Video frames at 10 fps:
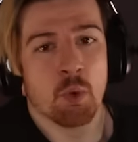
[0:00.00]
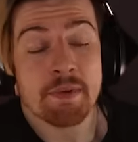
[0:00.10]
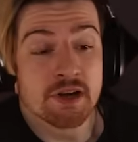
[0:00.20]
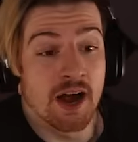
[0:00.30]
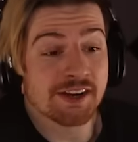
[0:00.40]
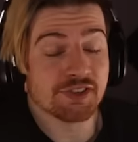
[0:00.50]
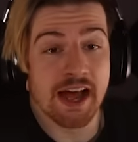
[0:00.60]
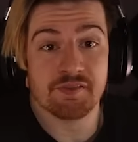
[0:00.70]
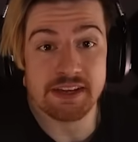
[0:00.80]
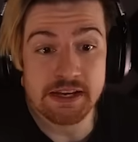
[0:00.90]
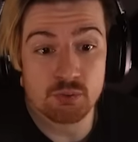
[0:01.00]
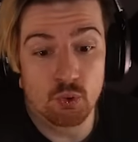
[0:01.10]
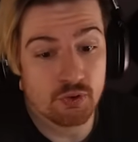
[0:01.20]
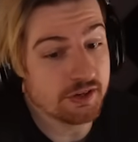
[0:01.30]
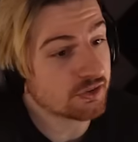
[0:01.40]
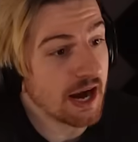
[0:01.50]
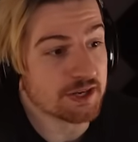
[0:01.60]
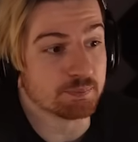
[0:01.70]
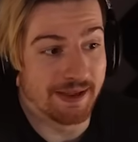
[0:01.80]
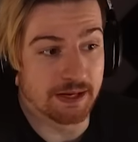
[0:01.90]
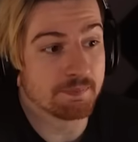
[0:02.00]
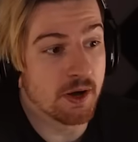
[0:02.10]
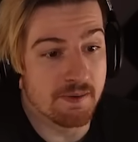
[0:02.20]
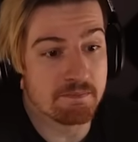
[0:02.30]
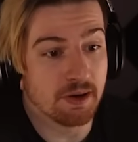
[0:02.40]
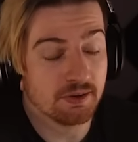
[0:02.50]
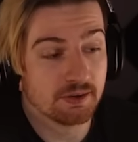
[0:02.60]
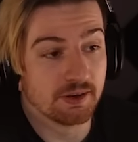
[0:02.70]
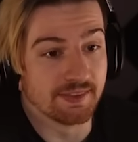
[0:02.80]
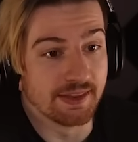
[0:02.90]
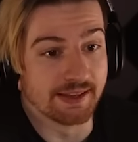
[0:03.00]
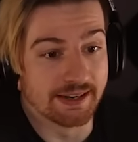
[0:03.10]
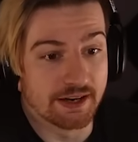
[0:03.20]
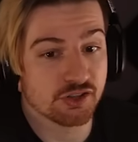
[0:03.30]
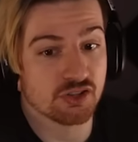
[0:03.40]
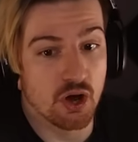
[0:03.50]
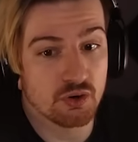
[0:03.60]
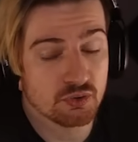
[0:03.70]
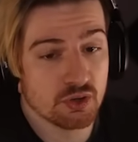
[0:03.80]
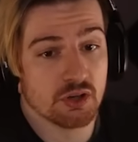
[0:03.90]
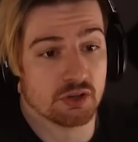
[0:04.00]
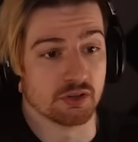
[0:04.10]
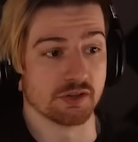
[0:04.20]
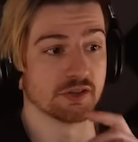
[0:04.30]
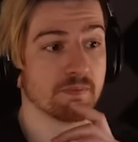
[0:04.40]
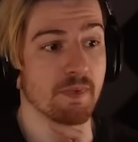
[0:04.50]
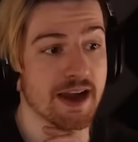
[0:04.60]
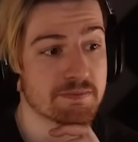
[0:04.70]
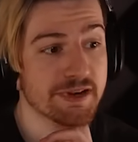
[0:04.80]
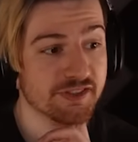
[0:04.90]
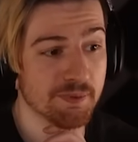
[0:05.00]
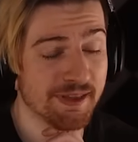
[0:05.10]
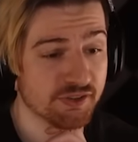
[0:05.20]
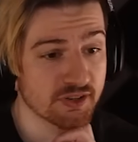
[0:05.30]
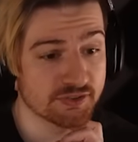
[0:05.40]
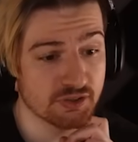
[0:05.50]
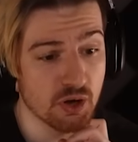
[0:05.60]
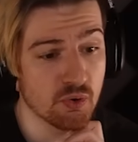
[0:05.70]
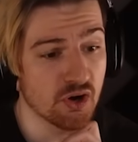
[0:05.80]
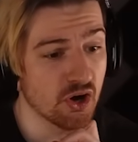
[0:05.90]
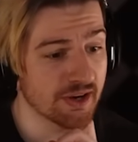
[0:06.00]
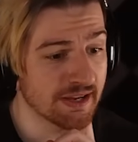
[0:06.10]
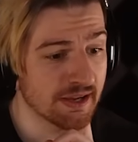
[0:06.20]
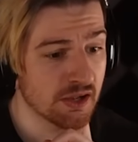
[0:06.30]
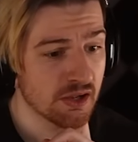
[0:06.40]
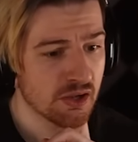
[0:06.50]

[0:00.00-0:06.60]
It would be nice to have either of these guys pick up the number, and then they can let us know, because there might be something sussy going on here.